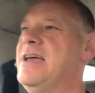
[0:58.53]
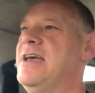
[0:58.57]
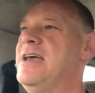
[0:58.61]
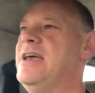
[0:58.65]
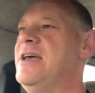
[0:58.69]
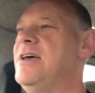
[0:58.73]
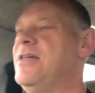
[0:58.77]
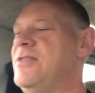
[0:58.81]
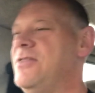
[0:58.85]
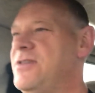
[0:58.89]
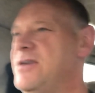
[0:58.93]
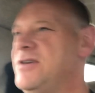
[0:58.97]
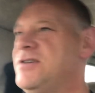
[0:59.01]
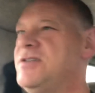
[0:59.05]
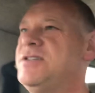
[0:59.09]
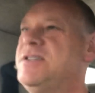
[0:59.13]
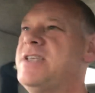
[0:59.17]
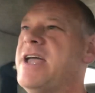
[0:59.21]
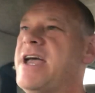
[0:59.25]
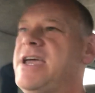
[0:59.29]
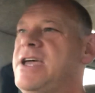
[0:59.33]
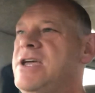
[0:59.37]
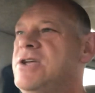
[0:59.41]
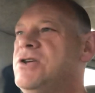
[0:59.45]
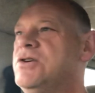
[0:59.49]
at this
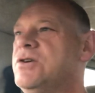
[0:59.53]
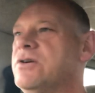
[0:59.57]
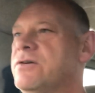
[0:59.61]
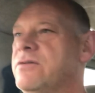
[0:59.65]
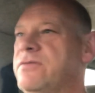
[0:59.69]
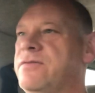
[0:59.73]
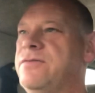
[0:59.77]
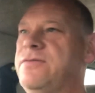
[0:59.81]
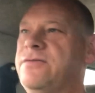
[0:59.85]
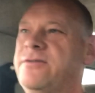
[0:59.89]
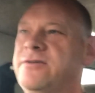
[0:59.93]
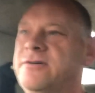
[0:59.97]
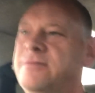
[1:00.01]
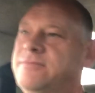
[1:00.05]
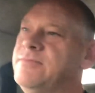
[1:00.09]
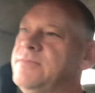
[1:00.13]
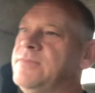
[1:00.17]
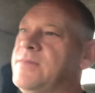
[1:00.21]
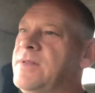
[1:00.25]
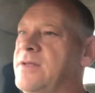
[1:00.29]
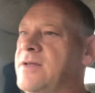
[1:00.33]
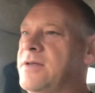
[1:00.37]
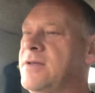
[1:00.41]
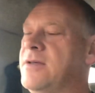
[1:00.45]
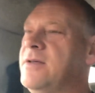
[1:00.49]
stage of,
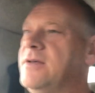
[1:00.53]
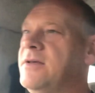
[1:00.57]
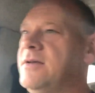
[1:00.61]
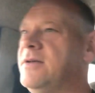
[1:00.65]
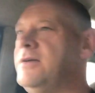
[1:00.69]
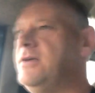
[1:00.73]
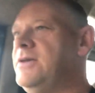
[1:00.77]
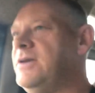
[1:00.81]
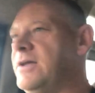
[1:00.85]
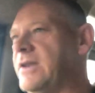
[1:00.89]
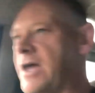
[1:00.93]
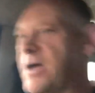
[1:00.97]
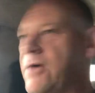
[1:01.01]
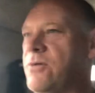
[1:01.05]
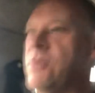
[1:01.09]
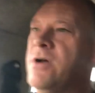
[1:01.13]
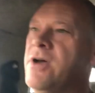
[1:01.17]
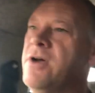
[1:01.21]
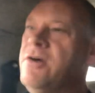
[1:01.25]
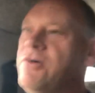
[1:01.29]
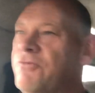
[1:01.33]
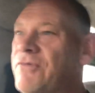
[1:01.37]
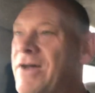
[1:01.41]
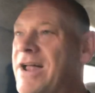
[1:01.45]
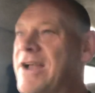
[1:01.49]
you know,
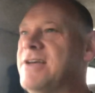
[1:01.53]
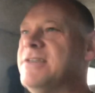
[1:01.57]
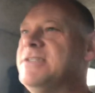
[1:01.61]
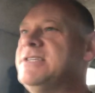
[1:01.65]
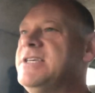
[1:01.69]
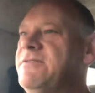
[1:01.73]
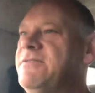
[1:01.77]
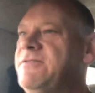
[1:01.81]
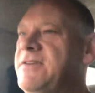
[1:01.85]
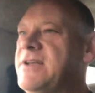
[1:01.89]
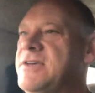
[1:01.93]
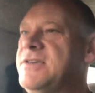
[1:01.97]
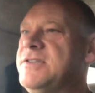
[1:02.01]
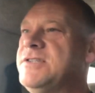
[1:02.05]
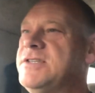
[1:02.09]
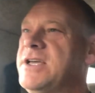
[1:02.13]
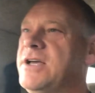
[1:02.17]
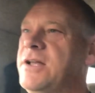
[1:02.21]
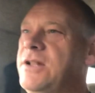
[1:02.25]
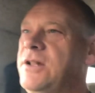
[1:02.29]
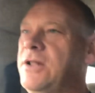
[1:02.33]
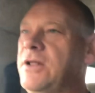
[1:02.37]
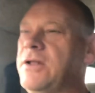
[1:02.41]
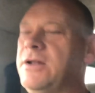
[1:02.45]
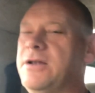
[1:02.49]
relatively
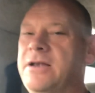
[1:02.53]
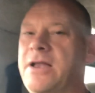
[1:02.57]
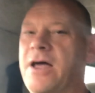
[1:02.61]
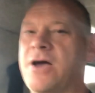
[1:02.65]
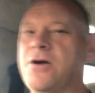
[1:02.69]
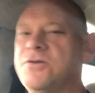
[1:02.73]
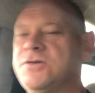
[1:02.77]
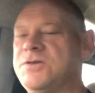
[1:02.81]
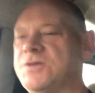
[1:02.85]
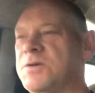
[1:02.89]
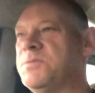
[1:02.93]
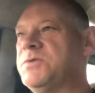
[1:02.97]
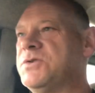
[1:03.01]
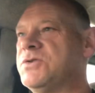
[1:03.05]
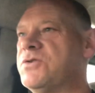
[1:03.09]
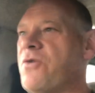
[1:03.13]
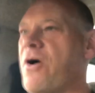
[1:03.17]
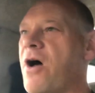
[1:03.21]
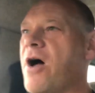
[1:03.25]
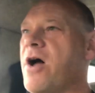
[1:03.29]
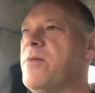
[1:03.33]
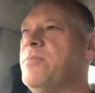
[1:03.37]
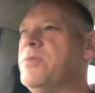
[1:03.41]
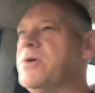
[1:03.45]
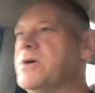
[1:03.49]
still low
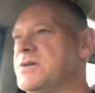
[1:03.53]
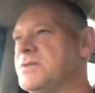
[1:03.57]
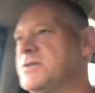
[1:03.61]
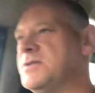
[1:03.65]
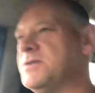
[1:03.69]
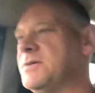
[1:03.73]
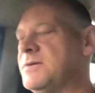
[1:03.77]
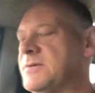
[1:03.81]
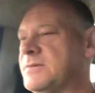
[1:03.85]
subscribers,